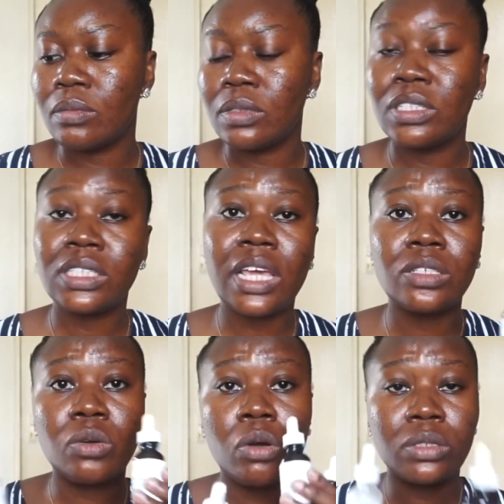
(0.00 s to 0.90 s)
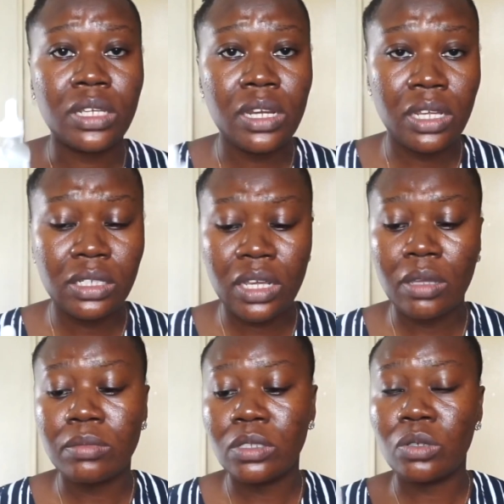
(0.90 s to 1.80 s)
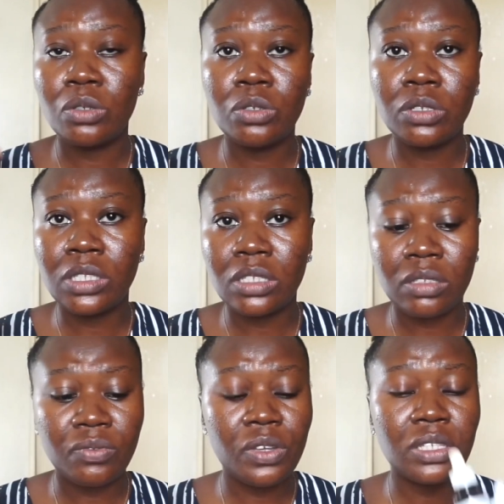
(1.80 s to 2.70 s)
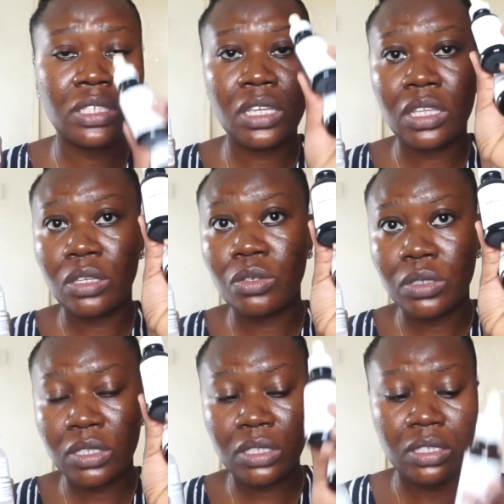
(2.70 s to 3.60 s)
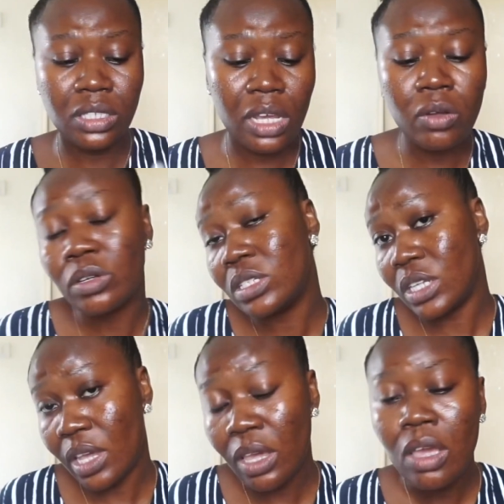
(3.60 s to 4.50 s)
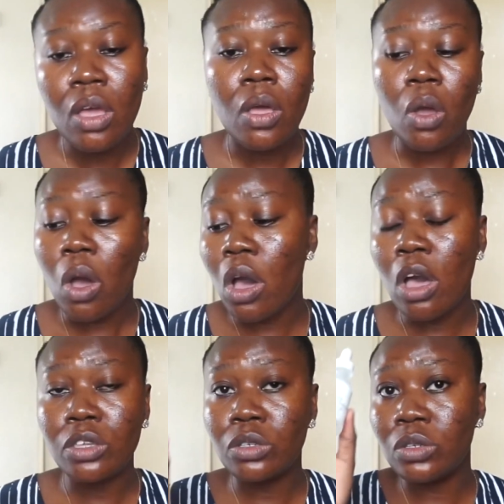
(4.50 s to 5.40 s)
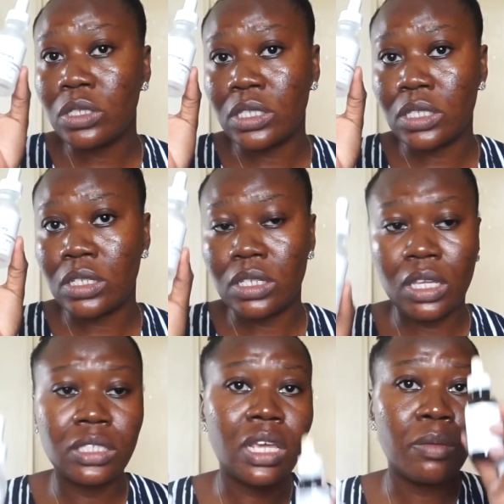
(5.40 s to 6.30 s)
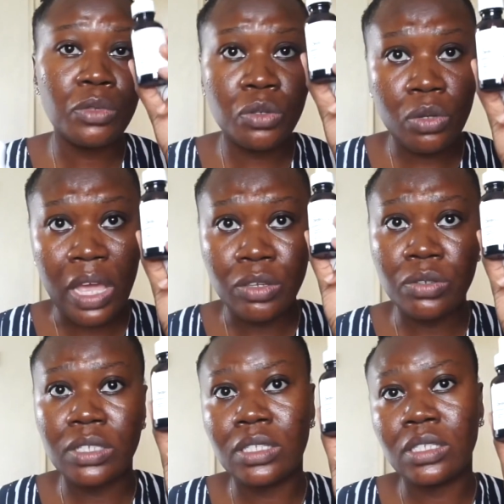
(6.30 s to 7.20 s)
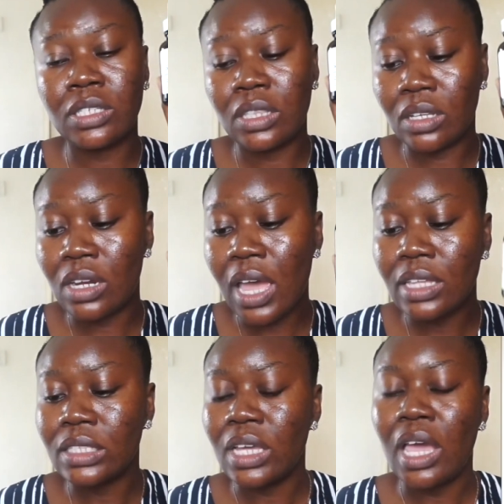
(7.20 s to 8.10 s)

decide to alternate them, so you use this the first day, then use this the second day, or you use this in the daytime and use this in the night. Right